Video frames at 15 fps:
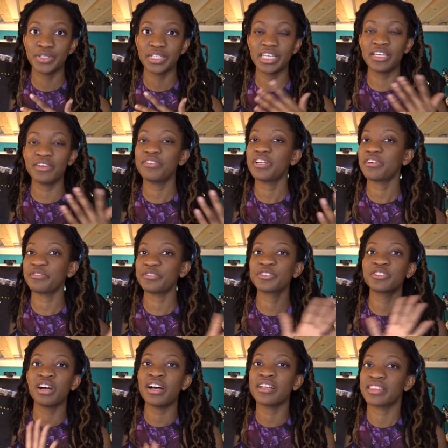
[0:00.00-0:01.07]
Even if you're
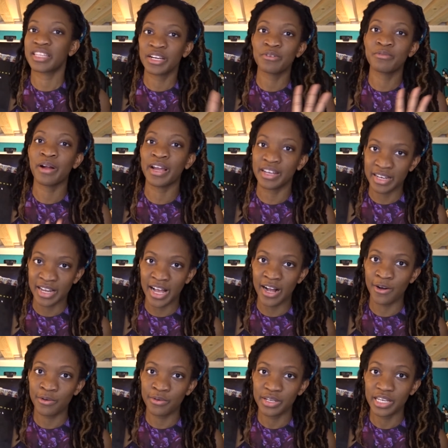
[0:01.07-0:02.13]
not there right
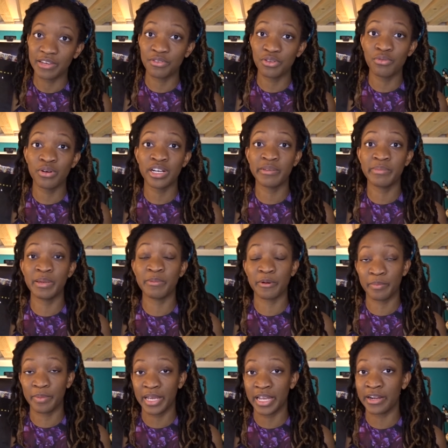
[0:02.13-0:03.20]
now, if you want to be
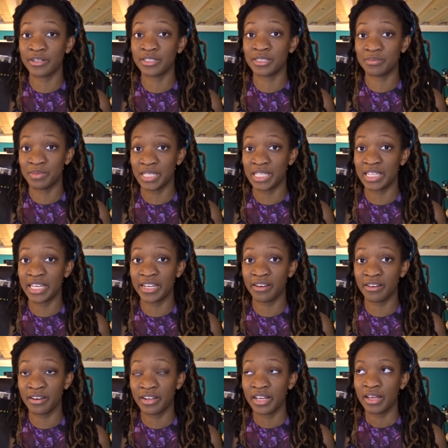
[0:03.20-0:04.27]
prepared to be
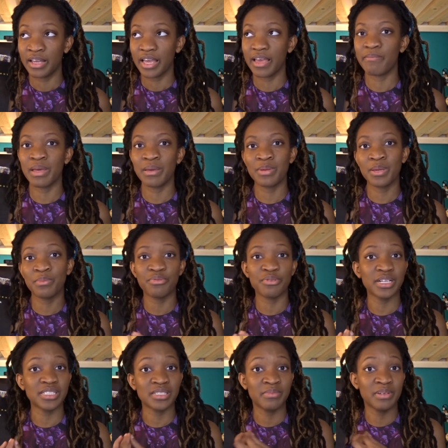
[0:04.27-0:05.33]
there and maybe
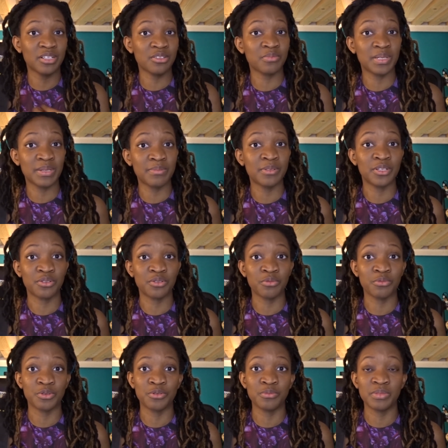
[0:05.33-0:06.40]
impress some other people in the
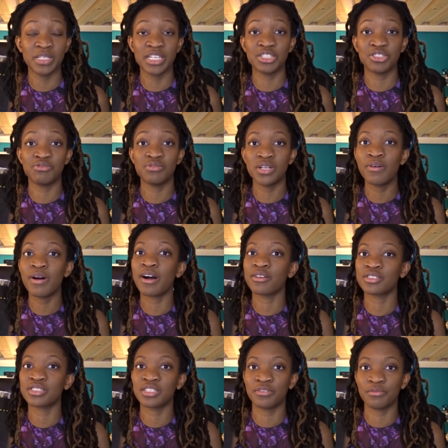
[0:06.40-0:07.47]
room because you know how
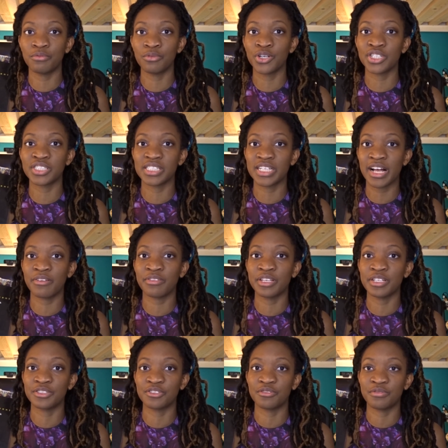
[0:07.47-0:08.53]
stuff works and how
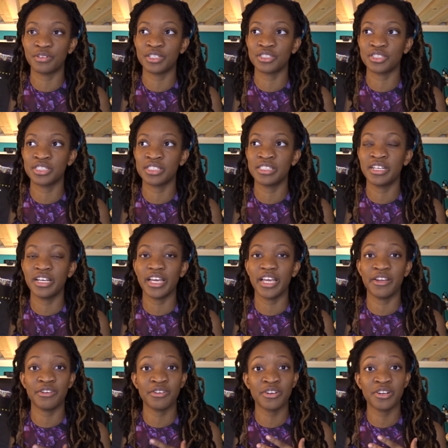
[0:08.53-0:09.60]
things should function
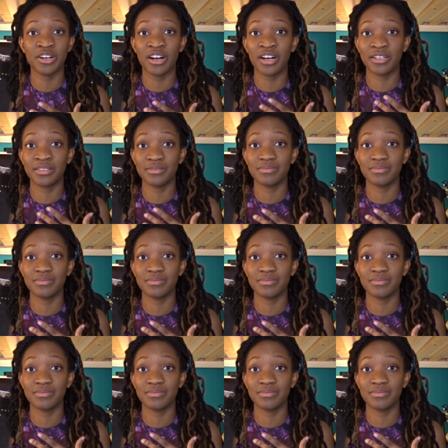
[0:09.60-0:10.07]
and you're not